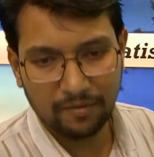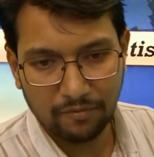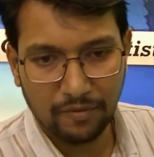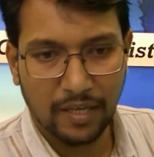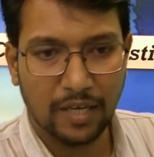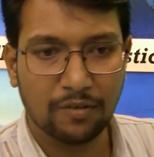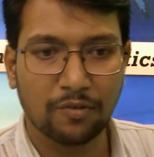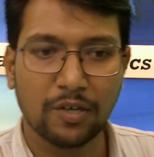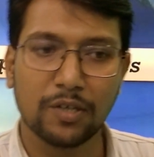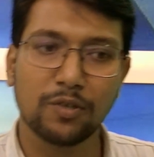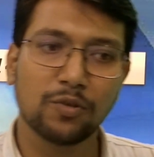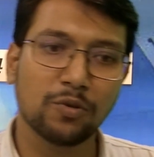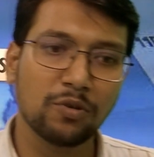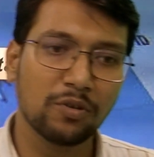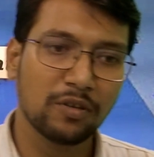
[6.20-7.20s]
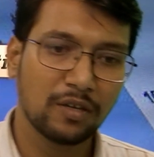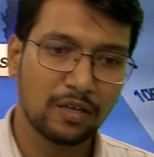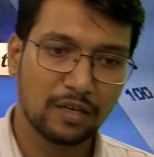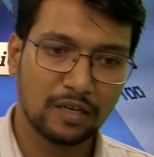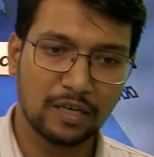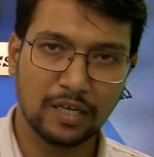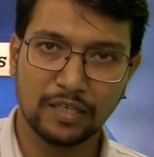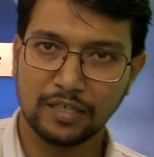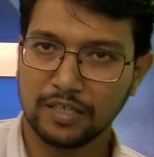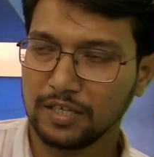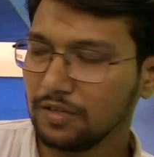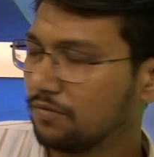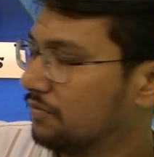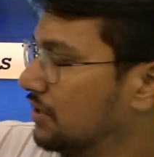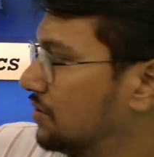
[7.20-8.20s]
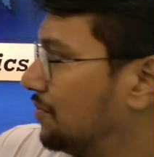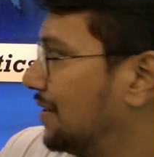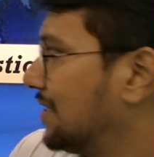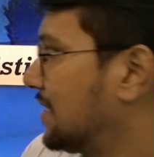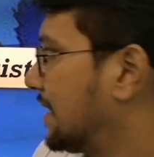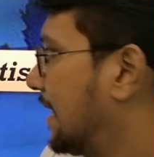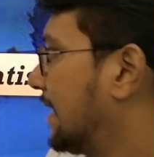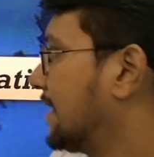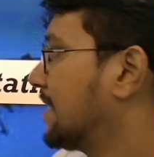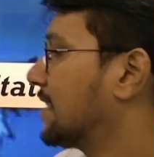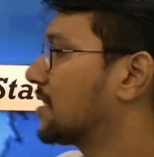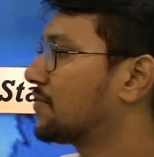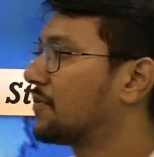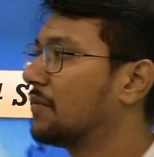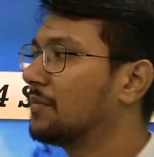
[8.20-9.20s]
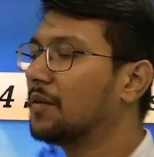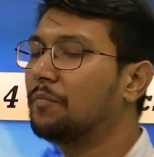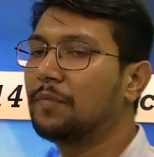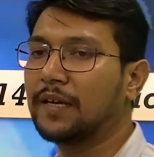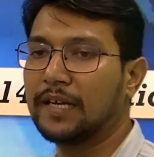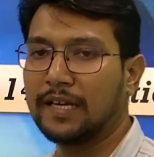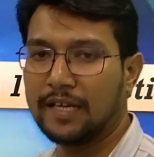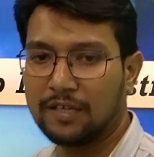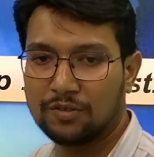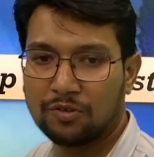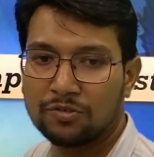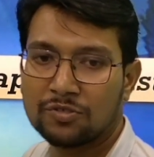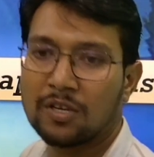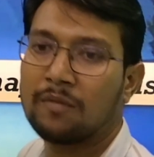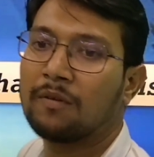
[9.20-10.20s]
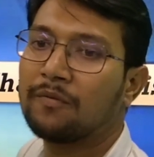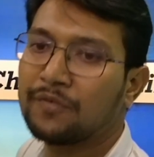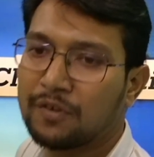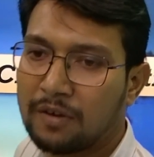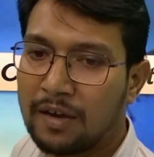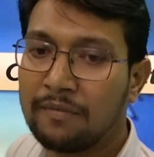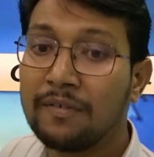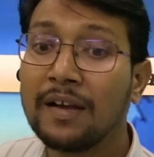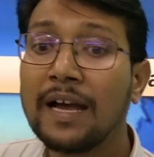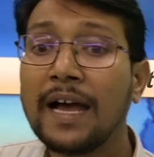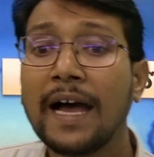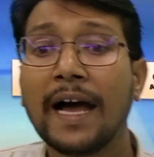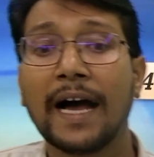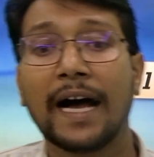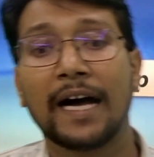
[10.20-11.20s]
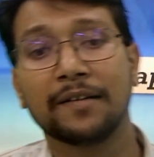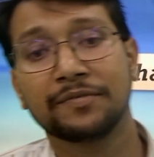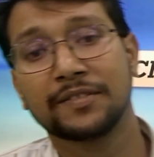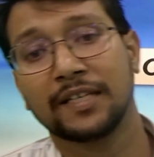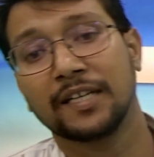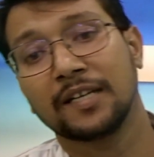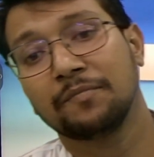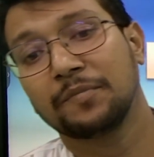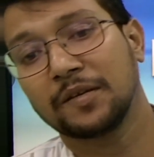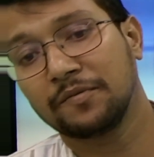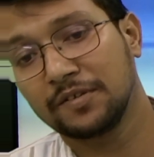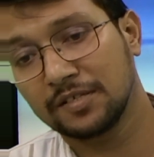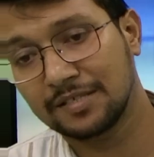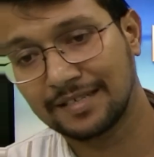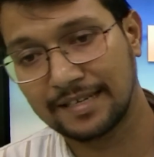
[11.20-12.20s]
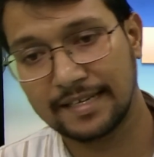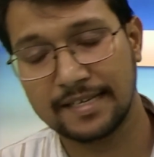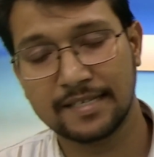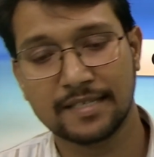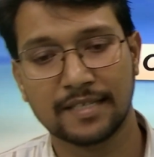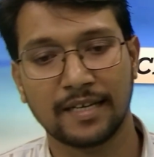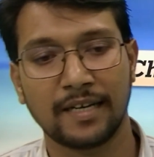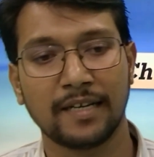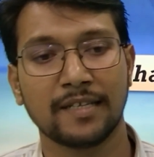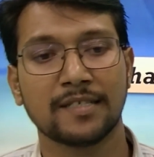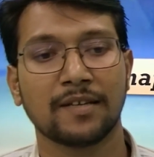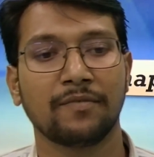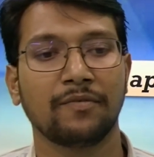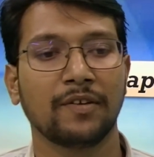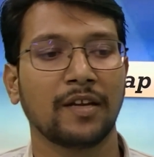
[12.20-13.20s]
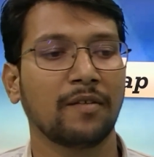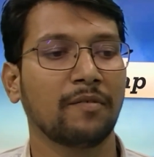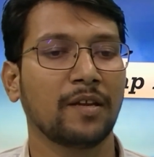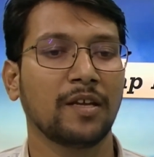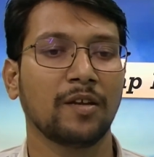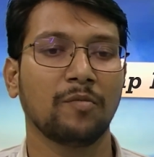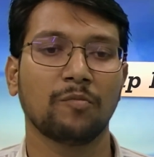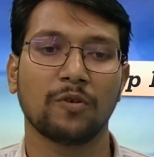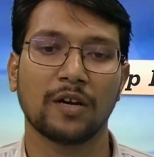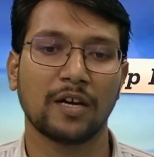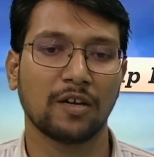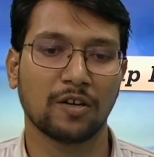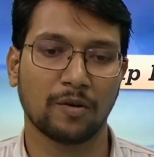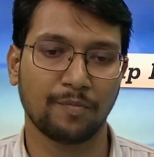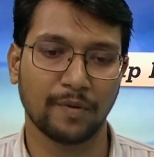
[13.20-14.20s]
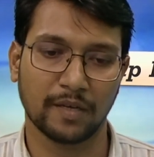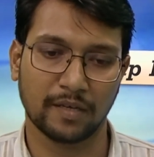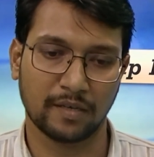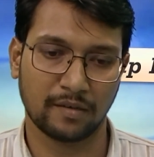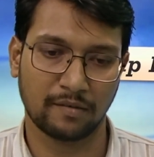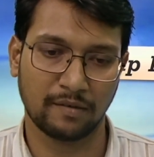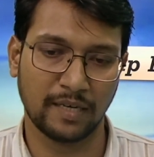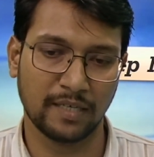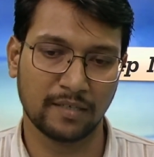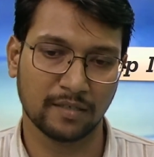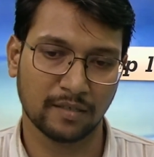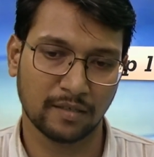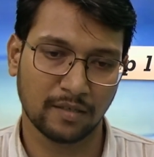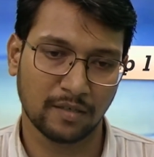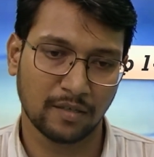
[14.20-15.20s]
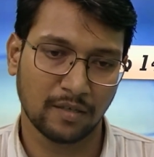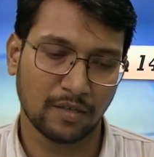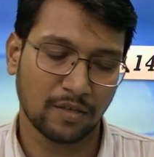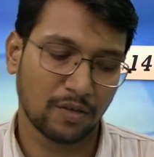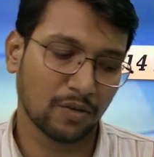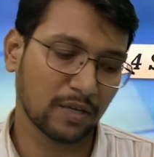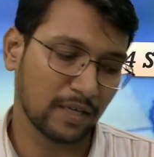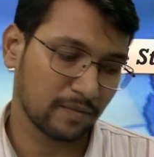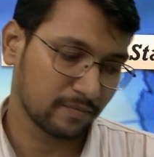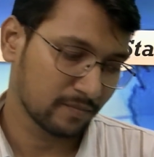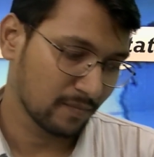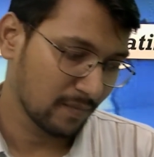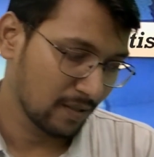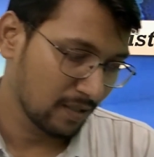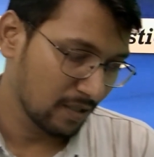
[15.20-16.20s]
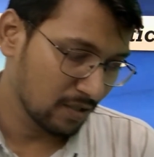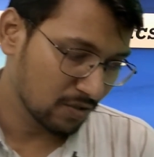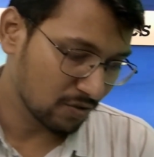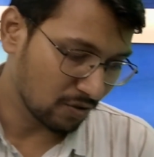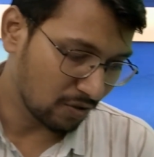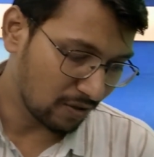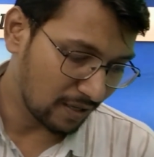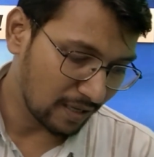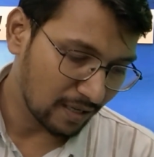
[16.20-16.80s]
we are going to continue which one statistics from the beginning, though some of you have seen in previous class. It is a very, very important topic, right? Okay, so